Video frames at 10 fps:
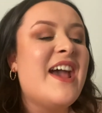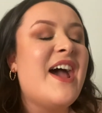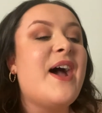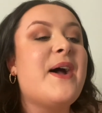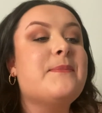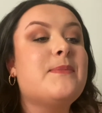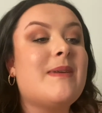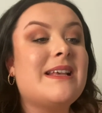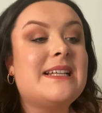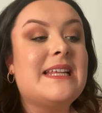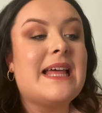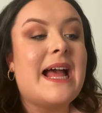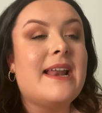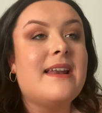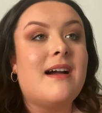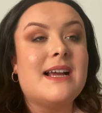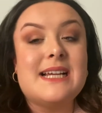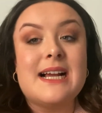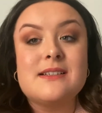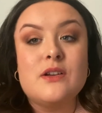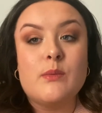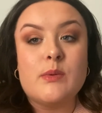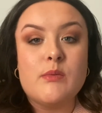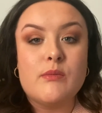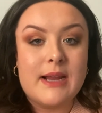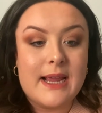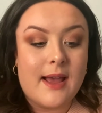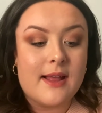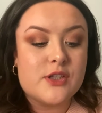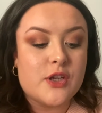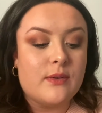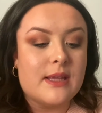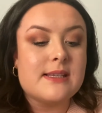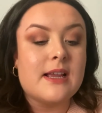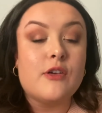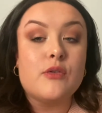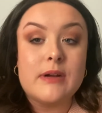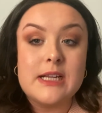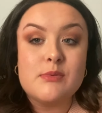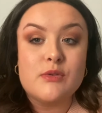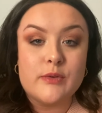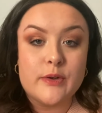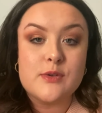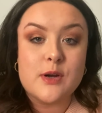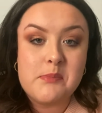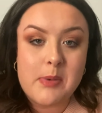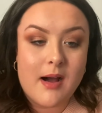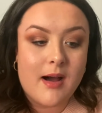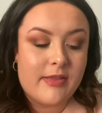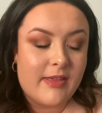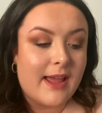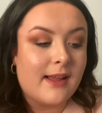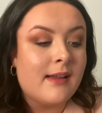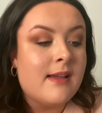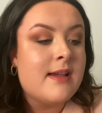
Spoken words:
But basically then I tagged along with Maria to this incredible rooftop bar thing,